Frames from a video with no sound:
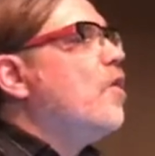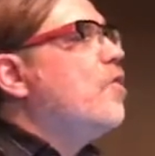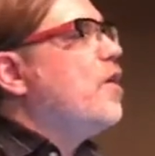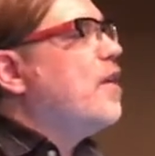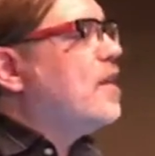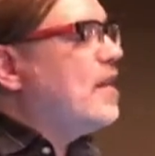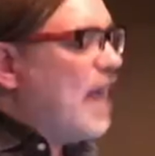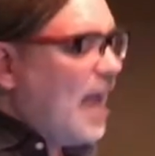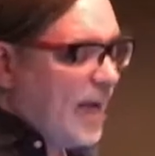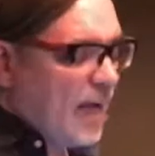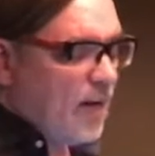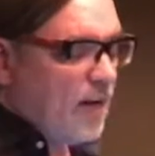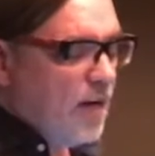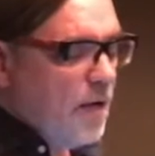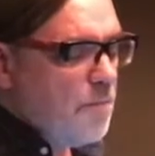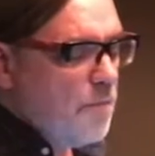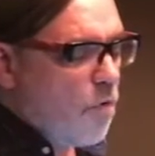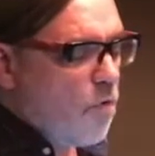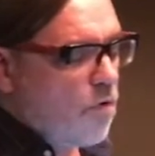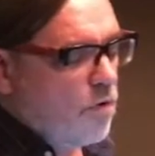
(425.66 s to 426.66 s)
The second
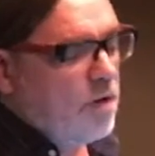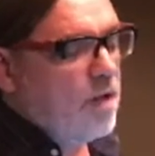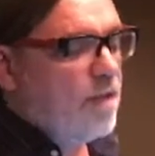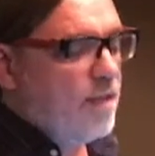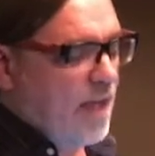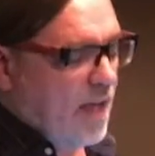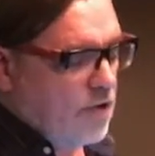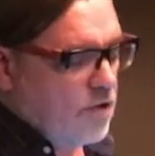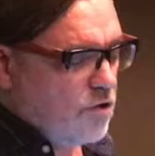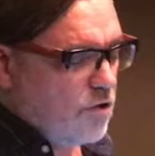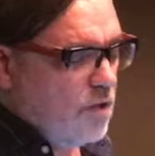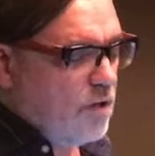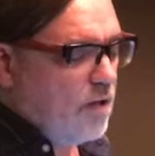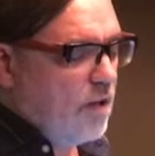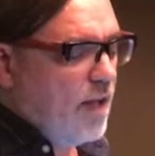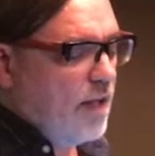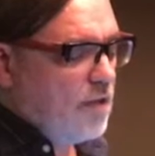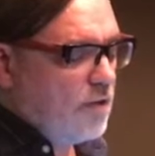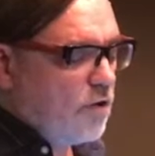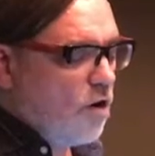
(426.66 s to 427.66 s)
important section
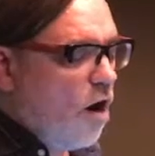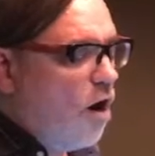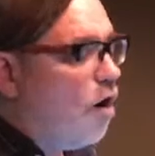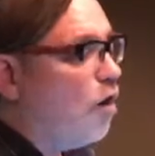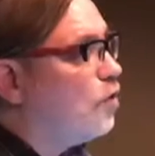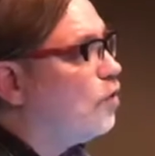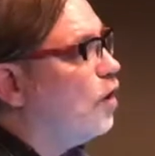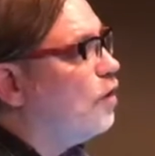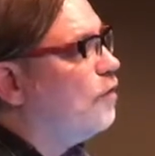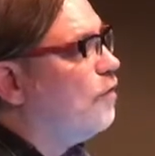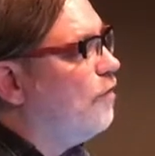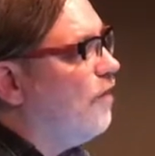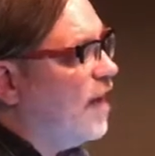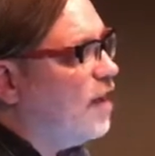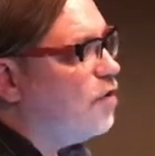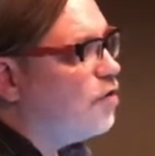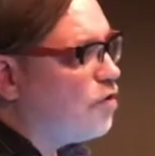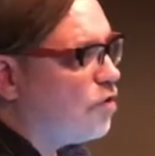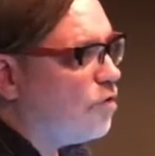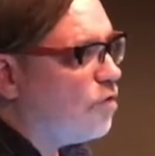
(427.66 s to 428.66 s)
is called
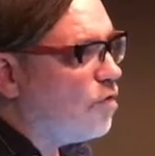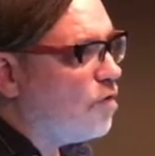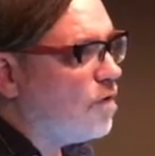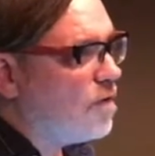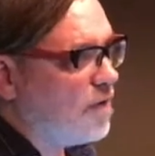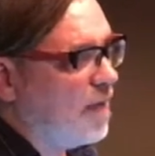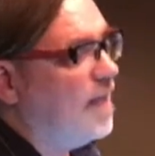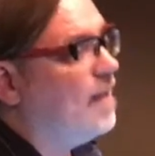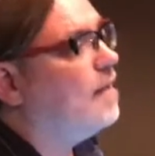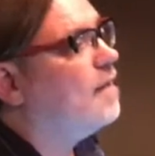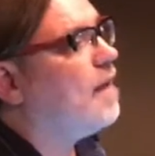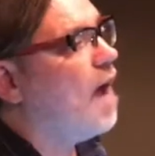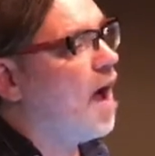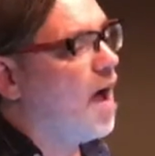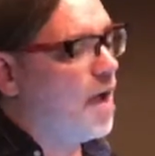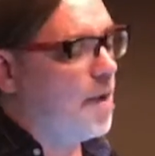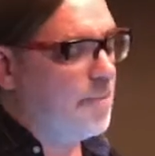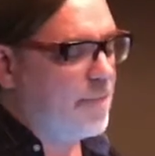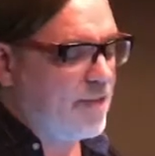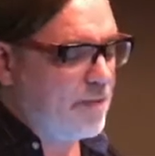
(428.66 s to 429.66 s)
Adventures in
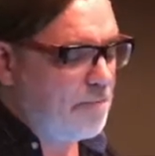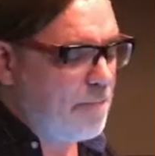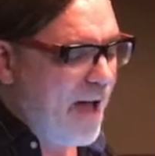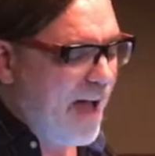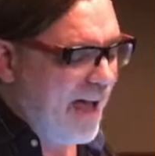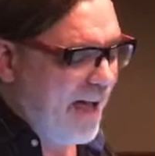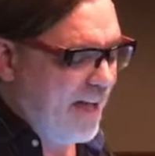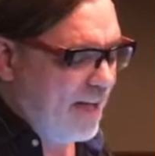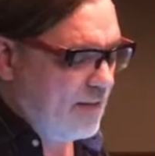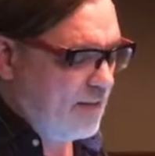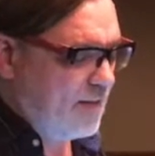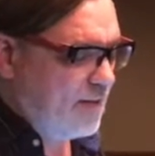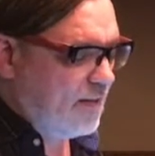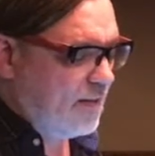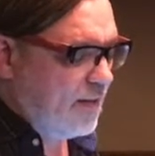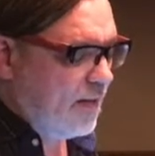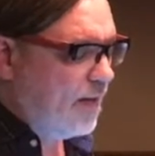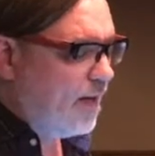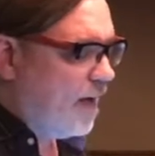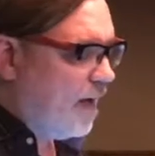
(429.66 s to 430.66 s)
Times Past,
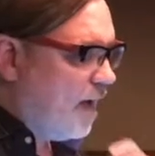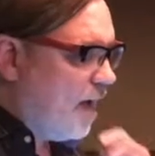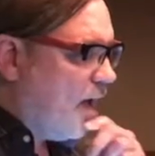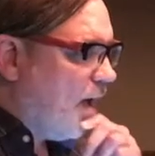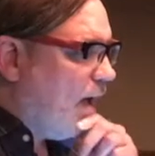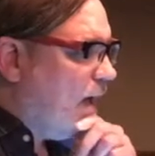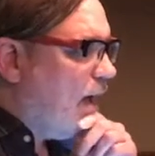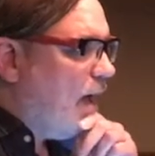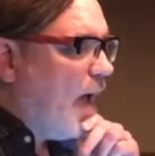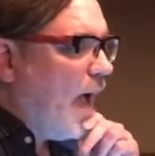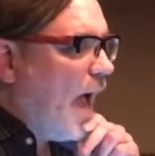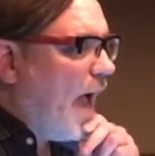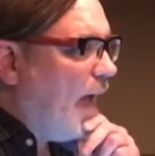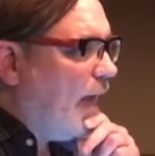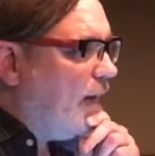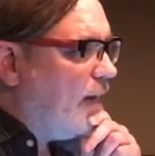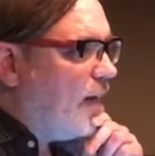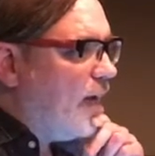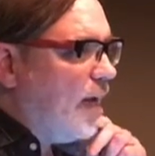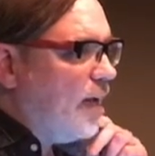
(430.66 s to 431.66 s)

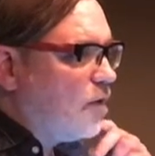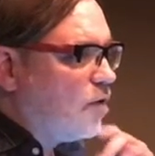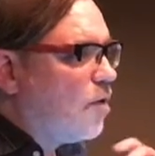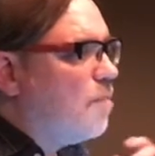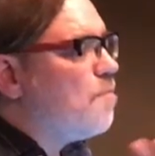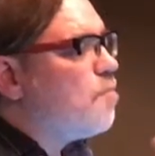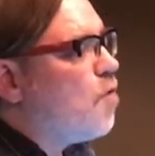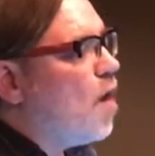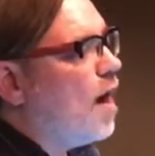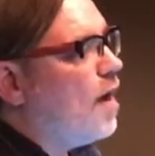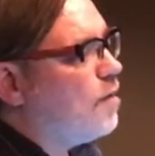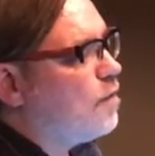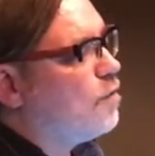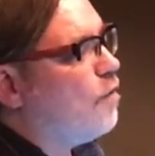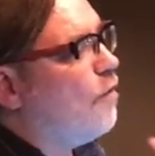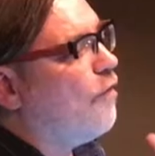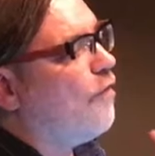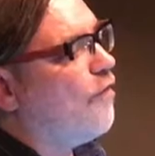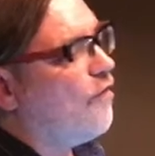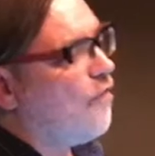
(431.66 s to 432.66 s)
and it's
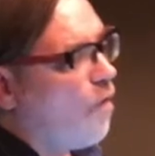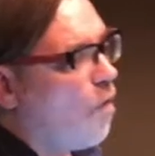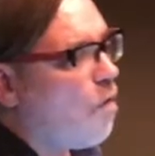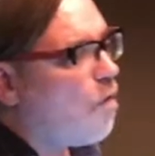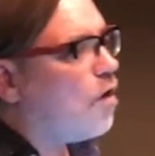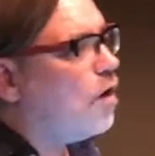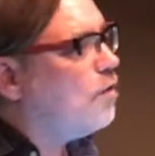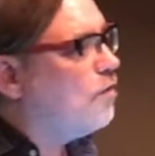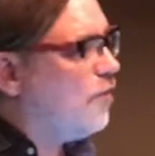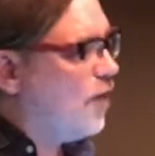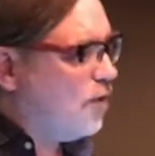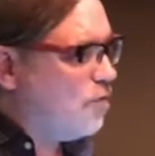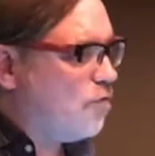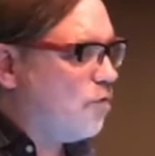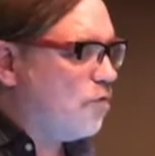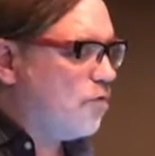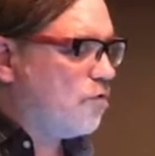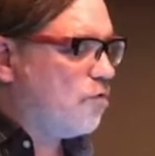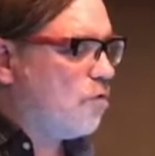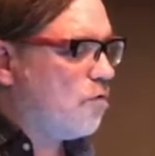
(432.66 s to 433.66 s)
comprised of four
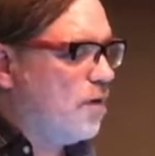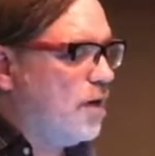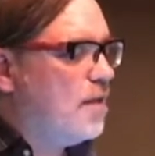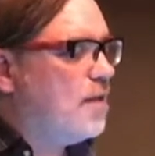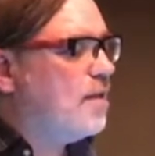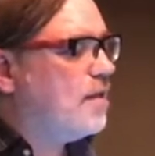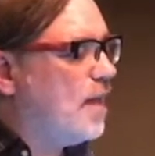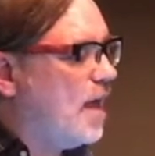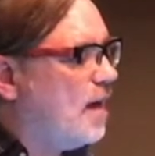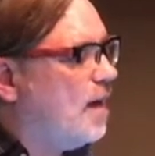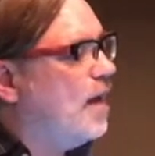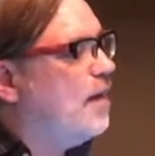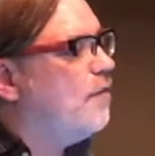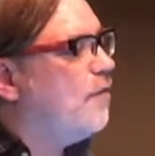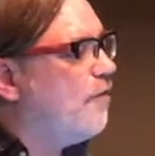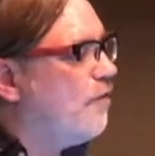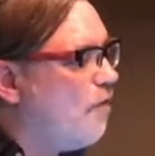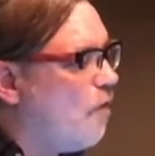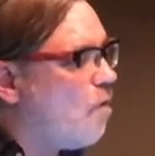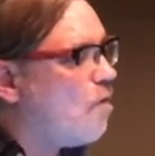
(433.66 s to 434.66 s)
adventure stories set in
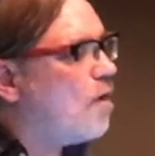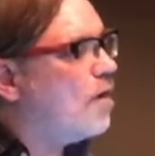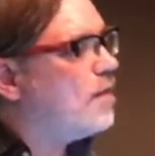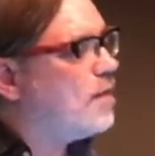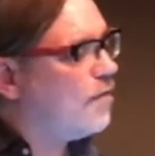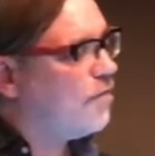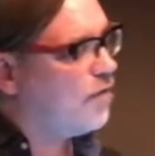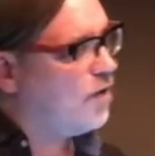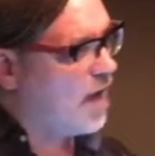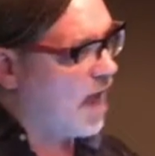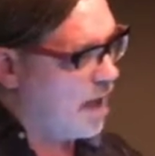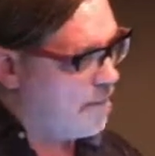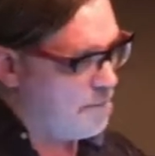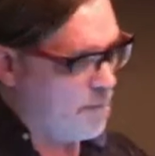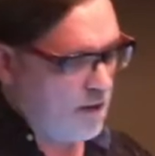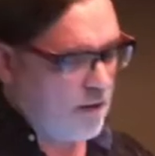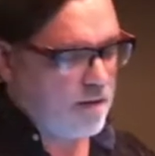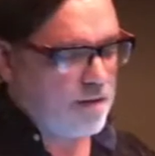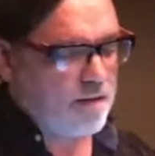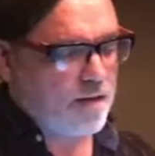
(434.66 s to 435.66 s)
four different
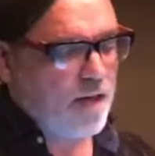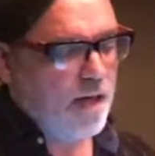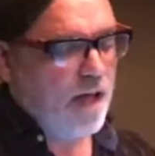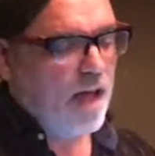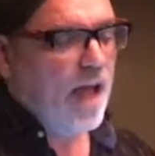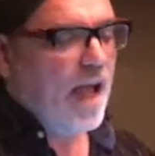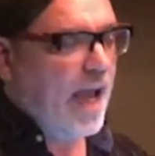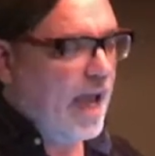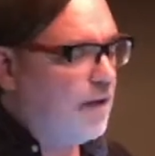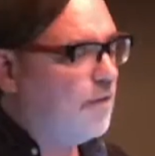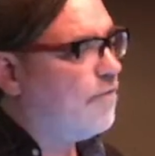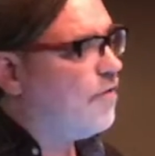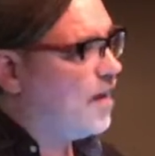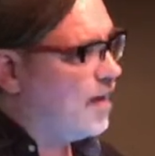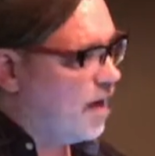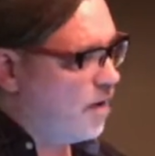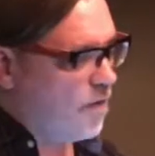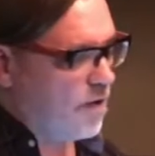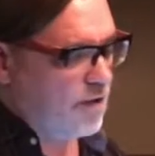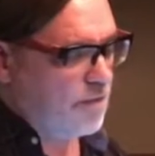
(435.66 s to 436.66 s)
epochs in
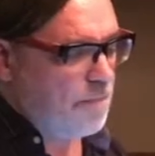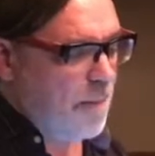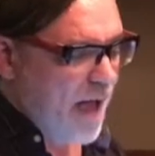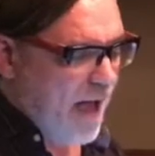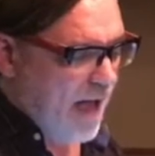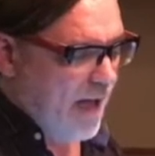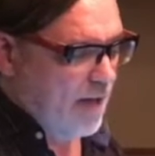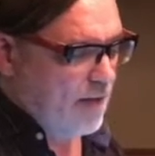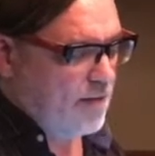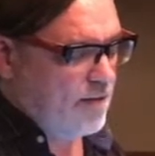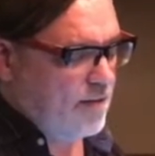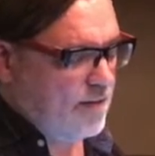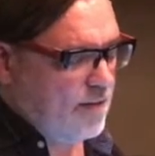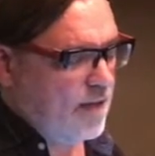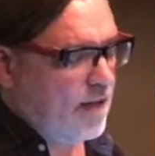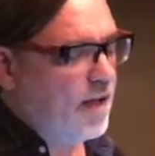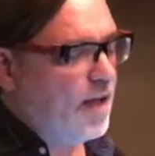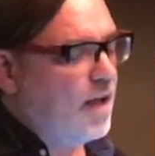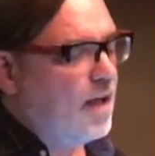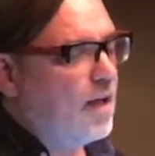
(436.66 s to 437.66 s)
Venera's past.
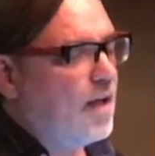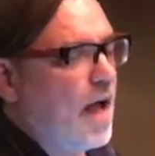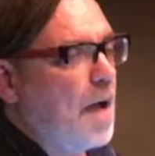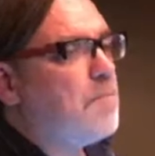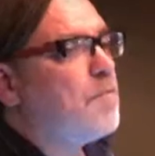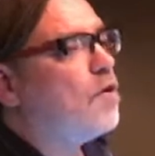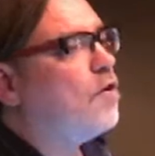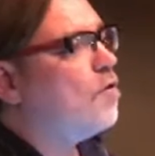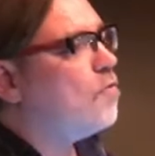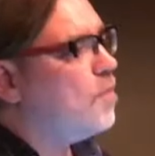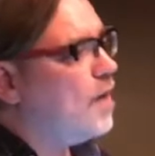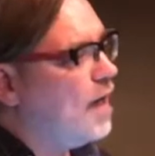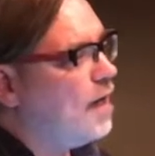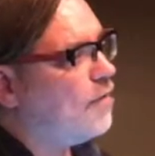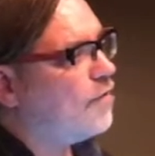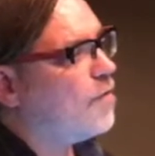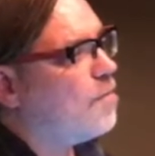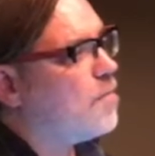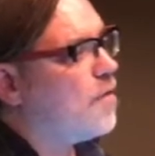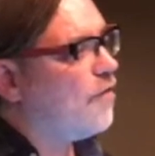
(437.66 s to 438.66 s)
I'm going to
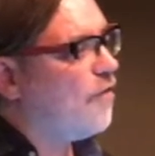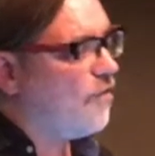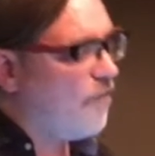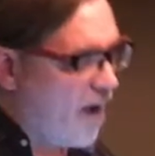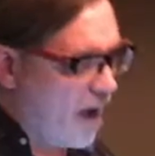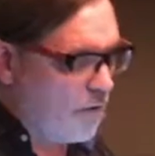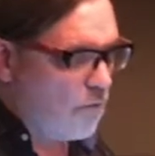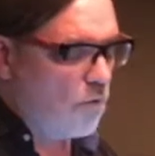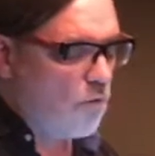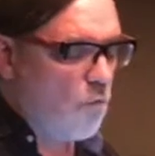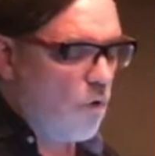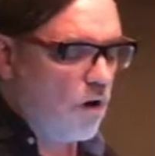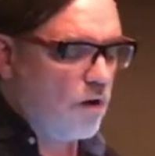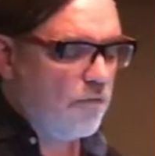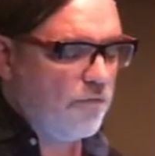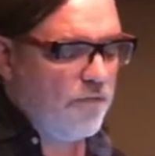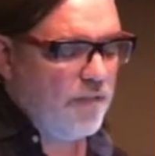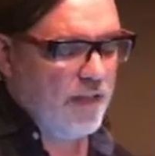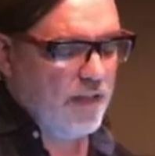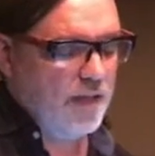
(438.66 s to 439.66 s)
read from the final one
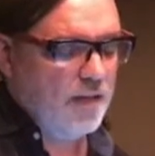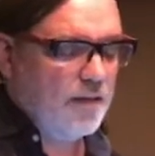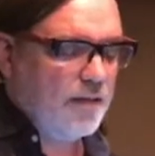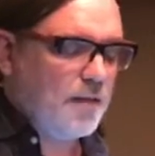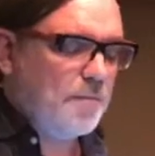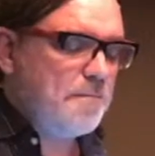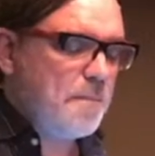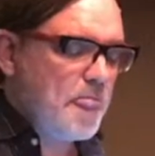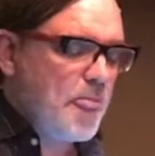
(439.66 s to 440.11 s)
of these,